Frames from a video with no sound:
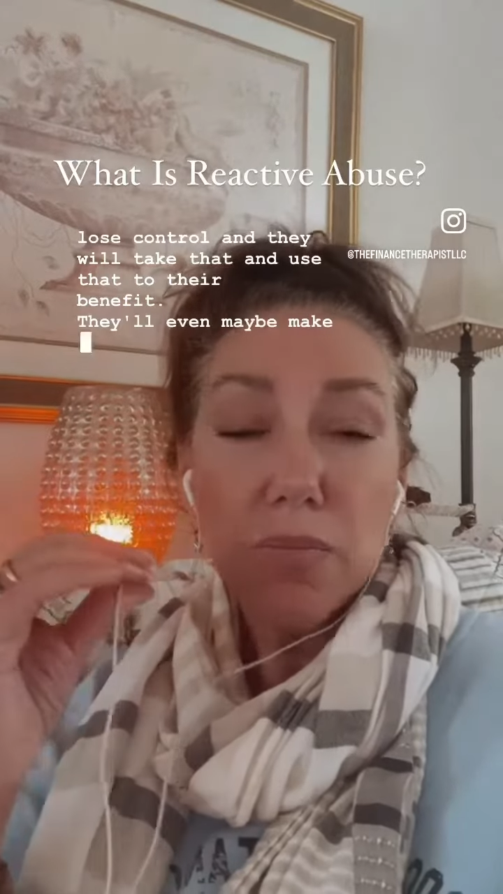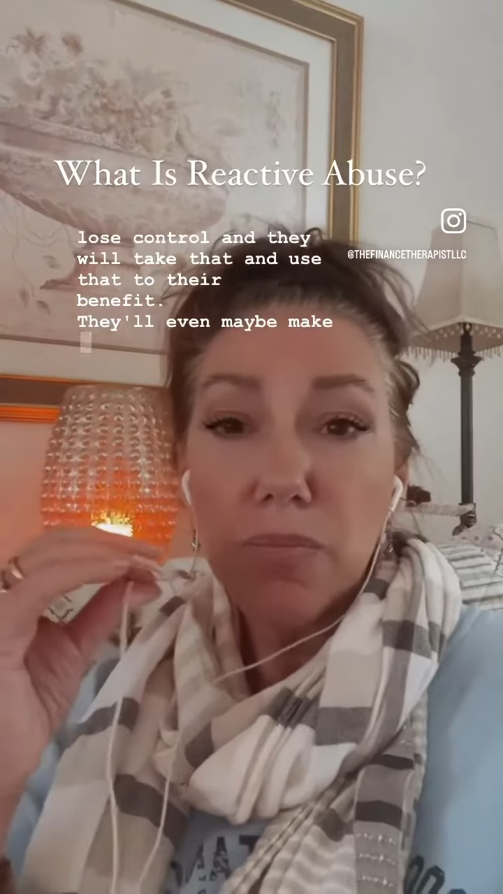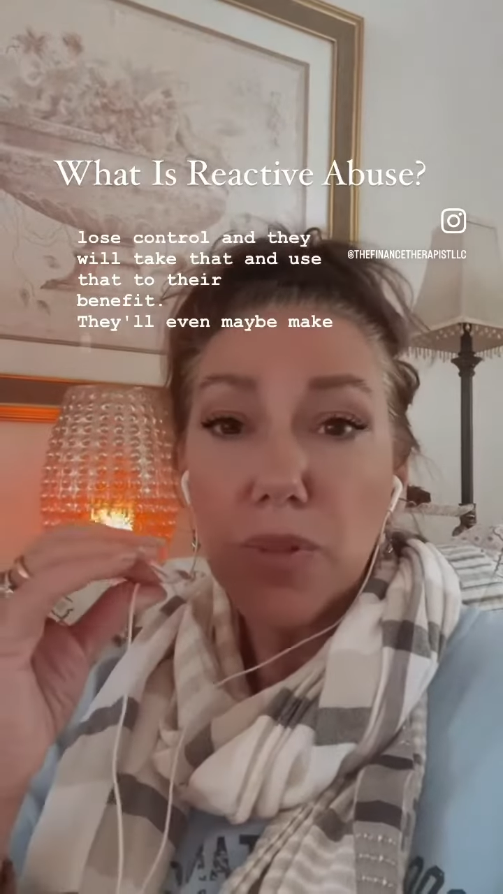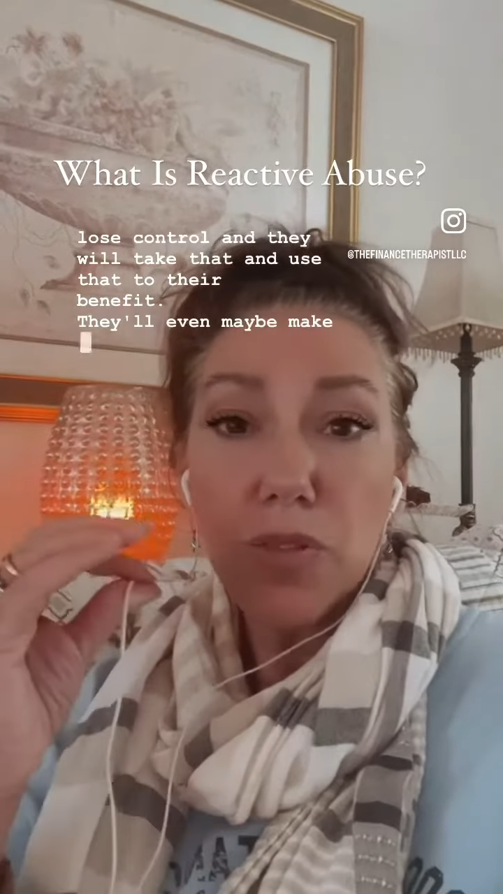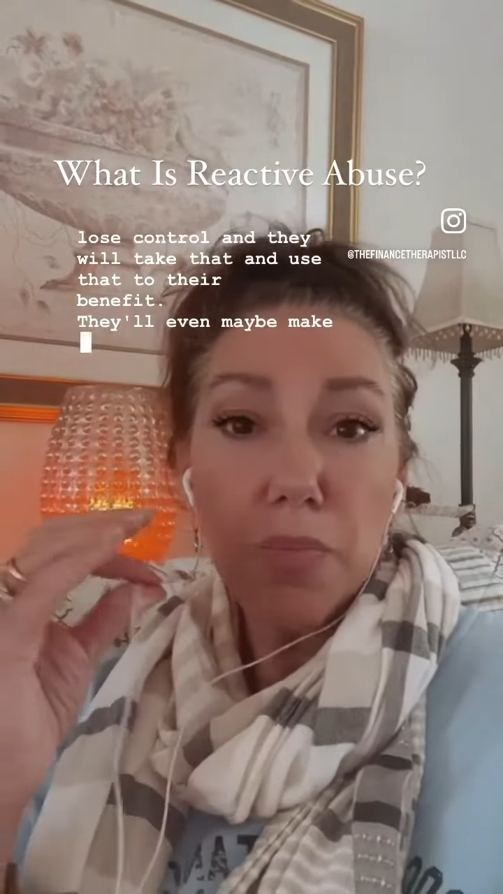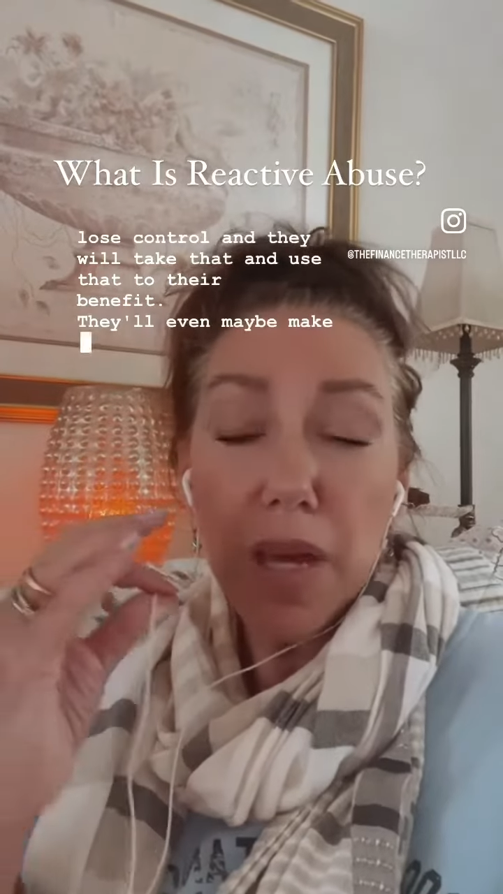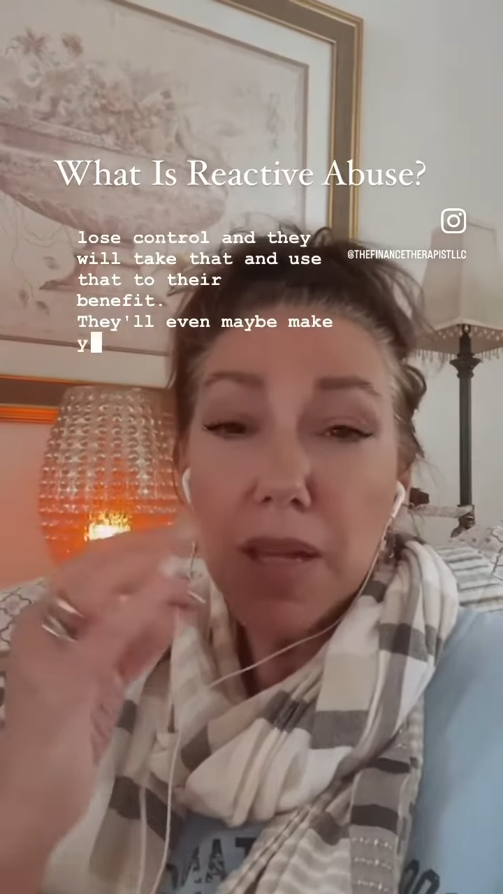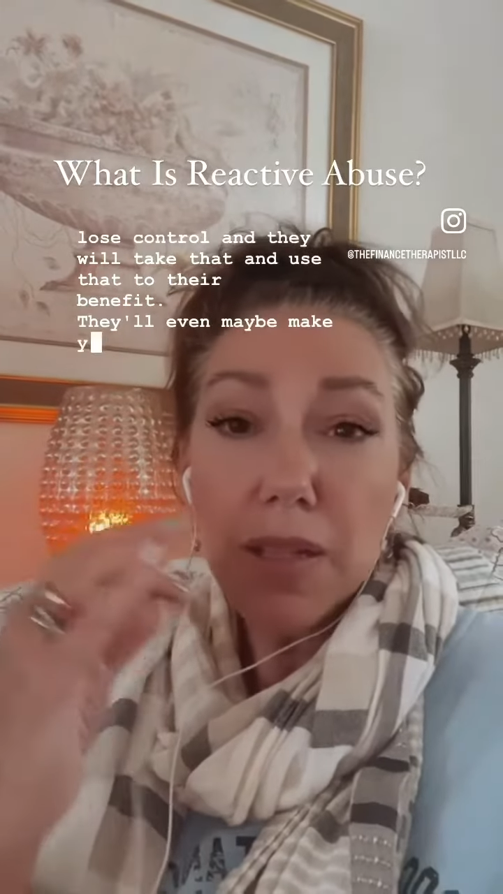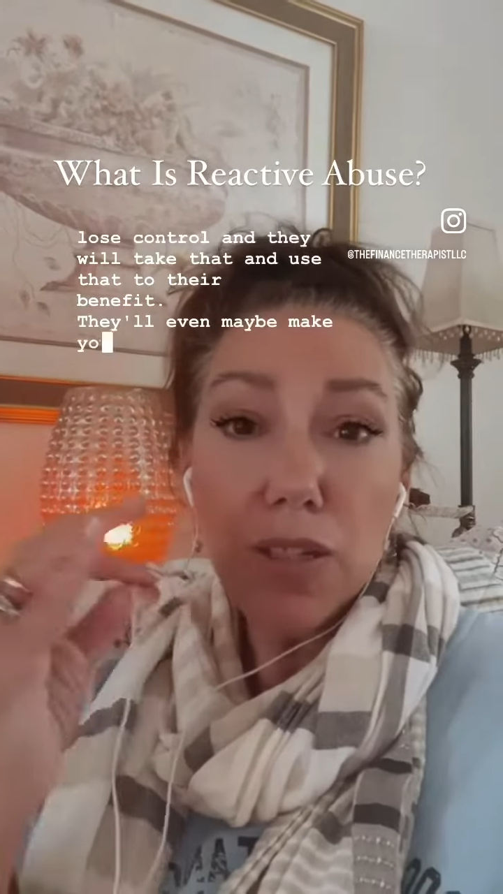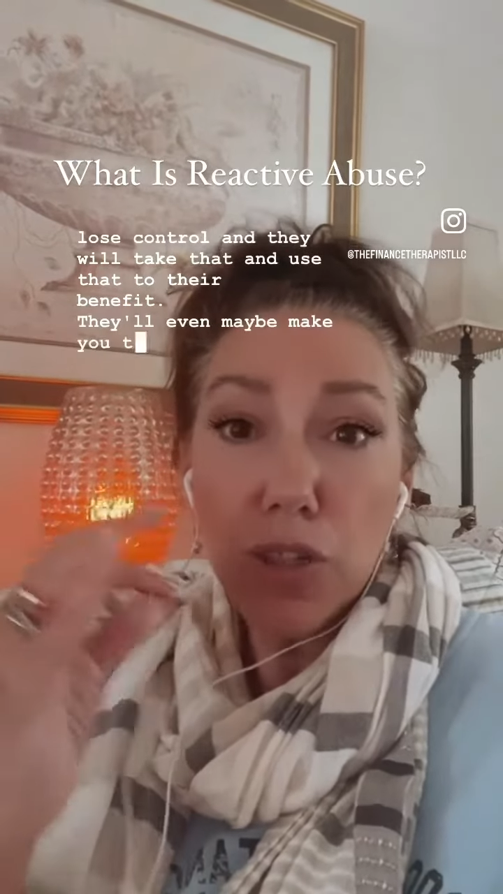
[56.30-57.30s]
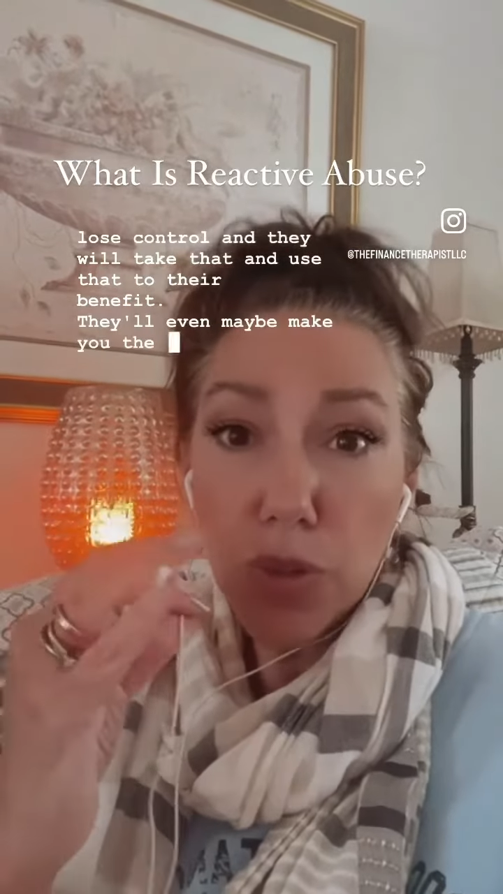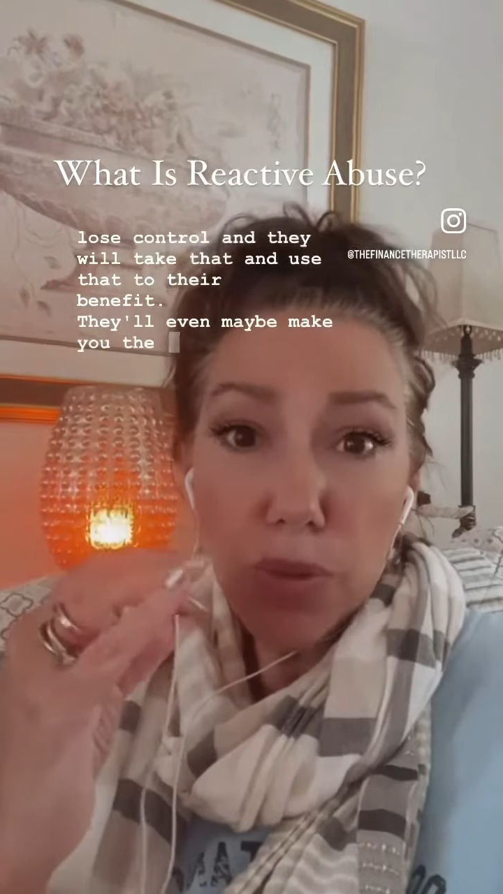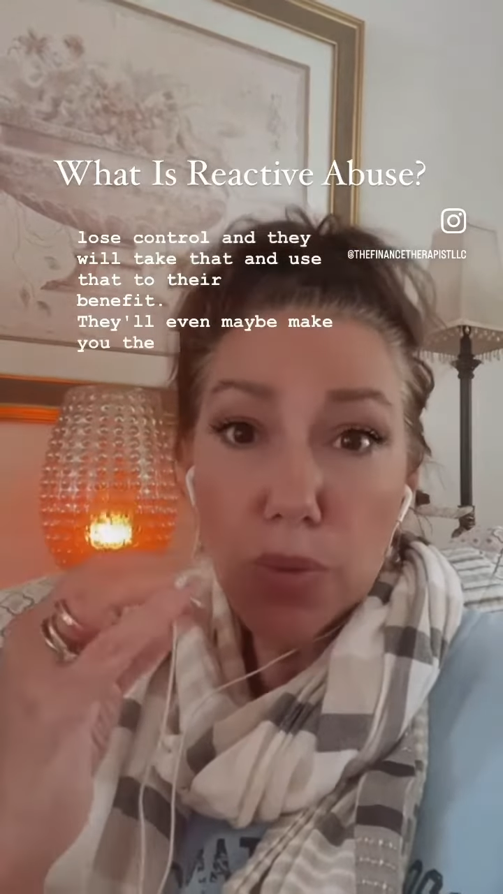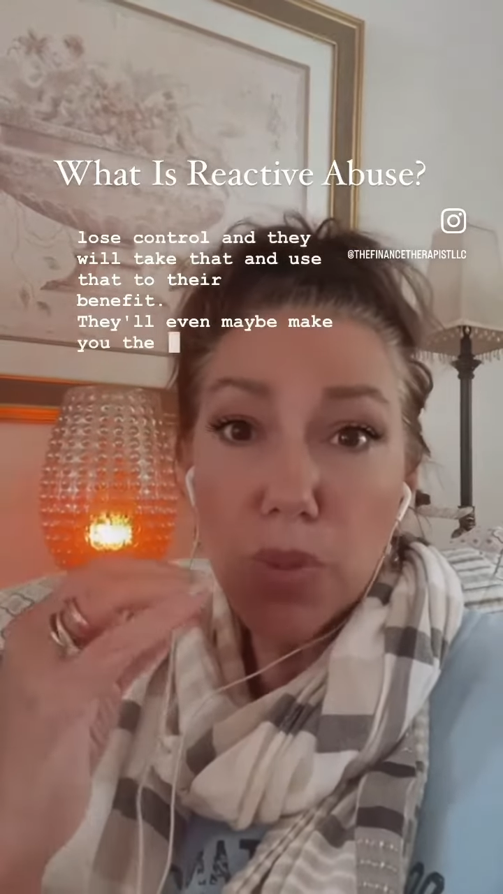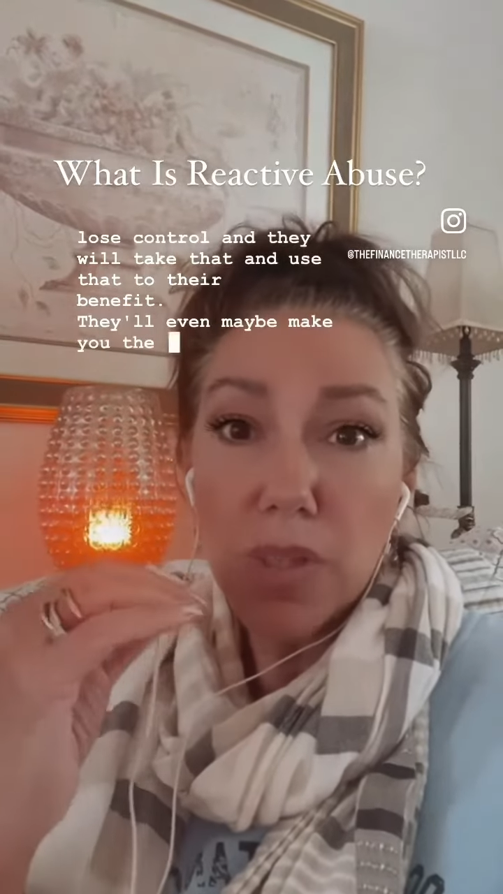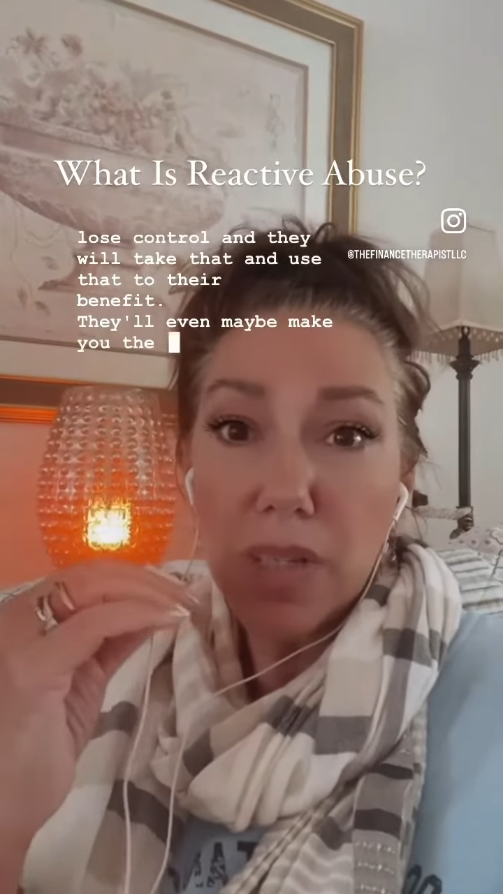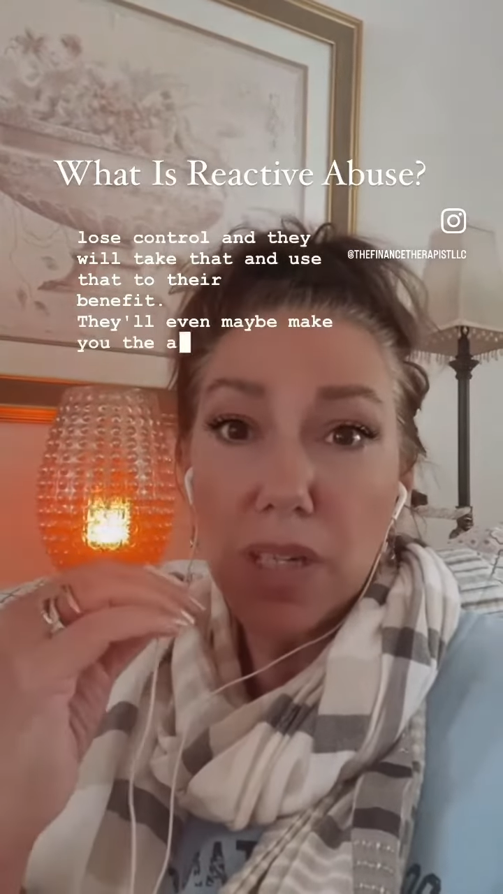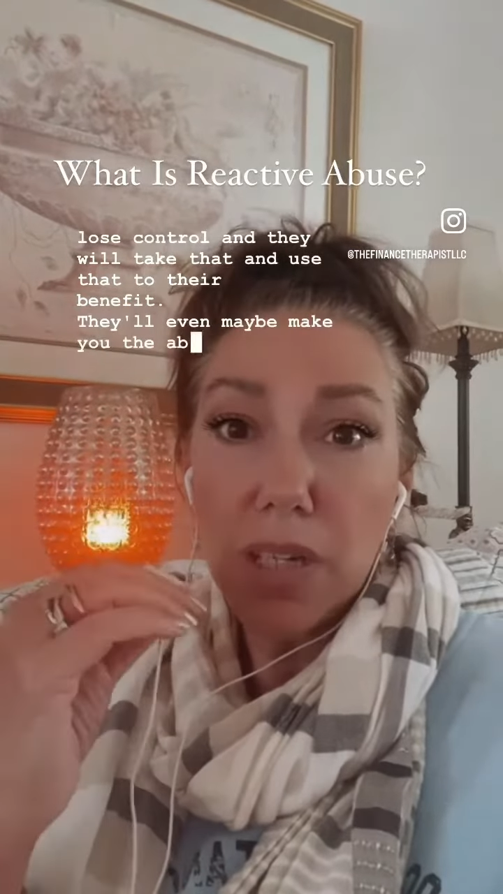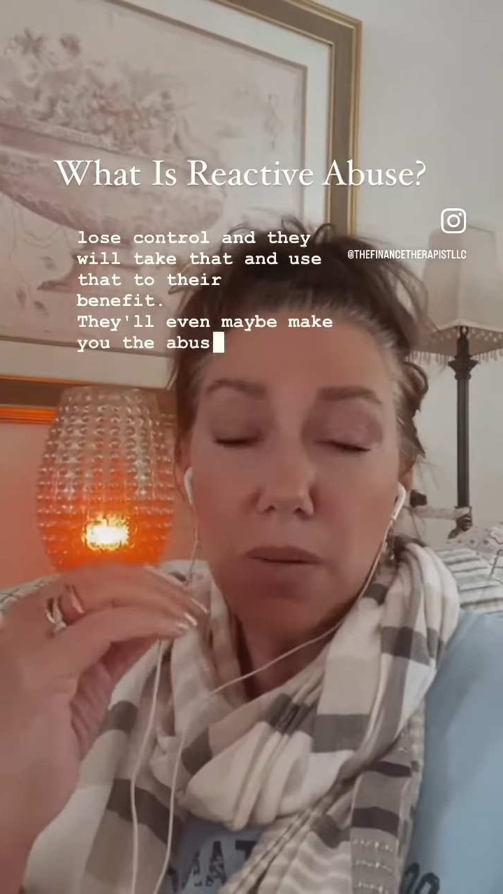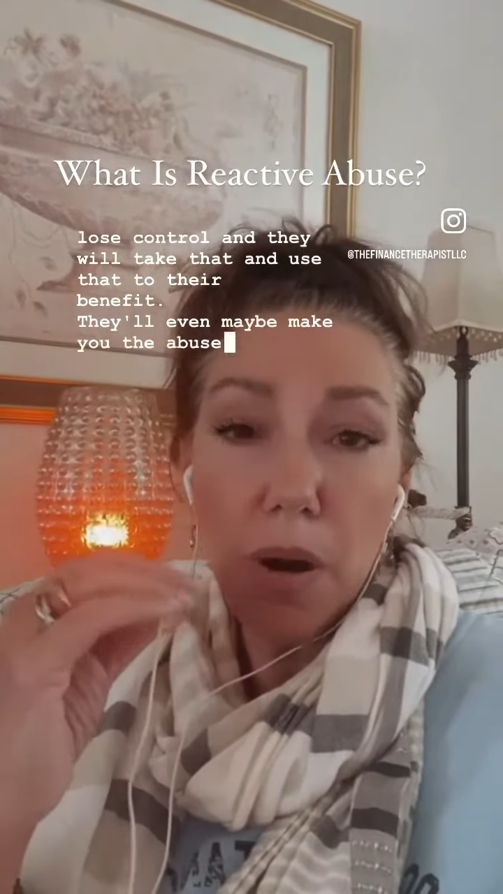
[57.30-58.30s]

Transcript: make you the